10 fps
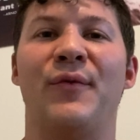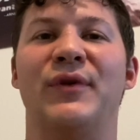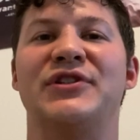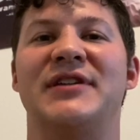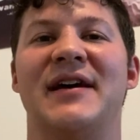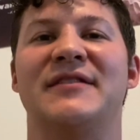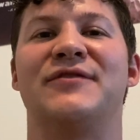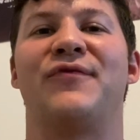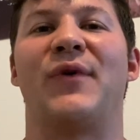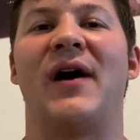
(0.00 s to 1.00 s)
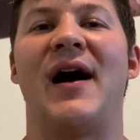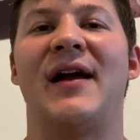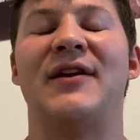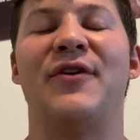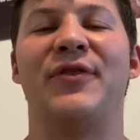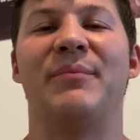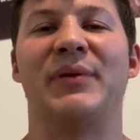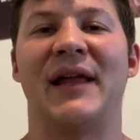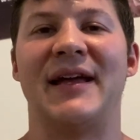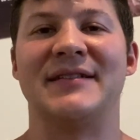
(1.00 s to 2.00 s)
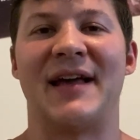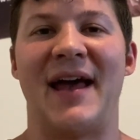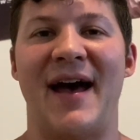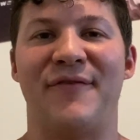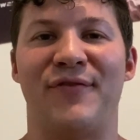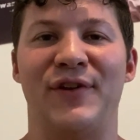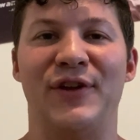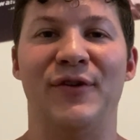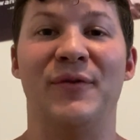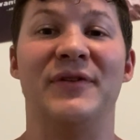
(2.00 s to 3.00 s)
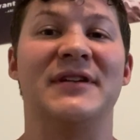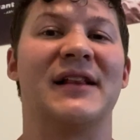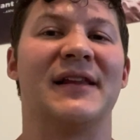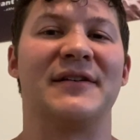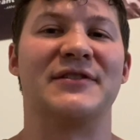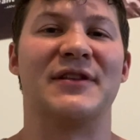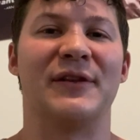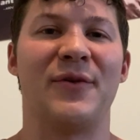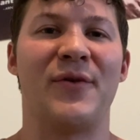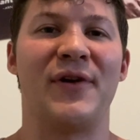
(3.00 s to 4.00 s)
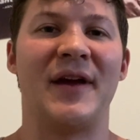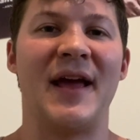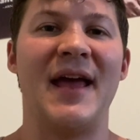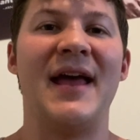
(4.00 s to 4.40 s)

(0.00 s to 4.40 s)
which says, "For I know the plans I have for you, declares the Lord,